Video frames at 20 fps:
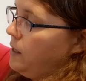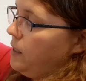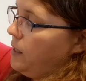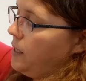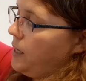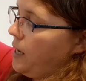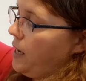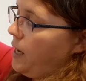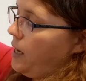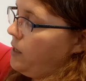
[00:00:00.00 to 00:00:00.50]

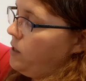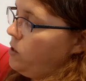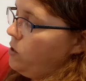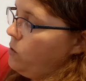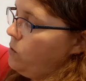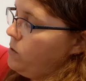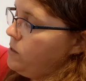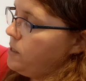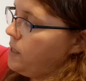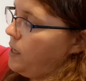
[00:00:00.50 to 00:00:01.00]
Can
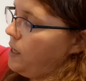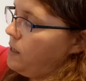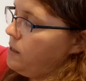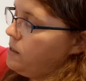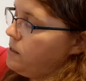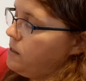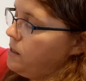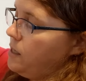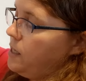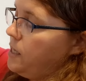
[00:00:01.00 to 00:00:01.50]
you
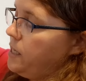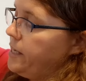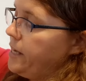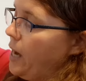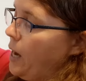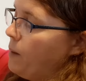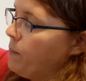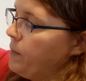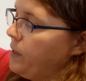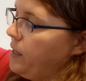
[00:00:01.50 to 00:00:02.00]
taste the
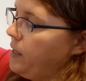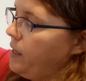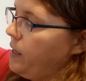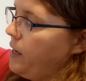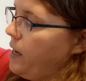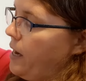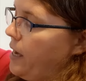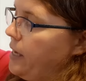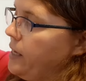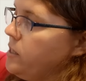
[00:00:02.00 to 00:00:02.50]
yummy
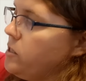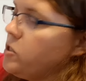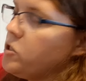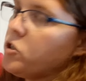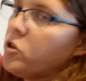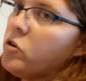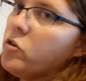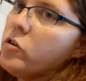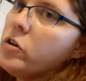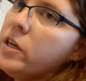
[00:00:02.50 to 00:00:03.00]
ice
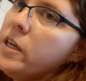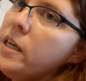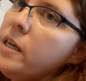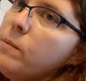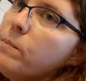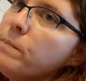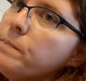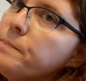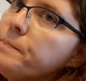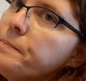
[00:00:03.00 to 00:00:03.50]

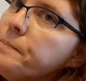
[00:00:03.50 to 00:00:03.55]
cream?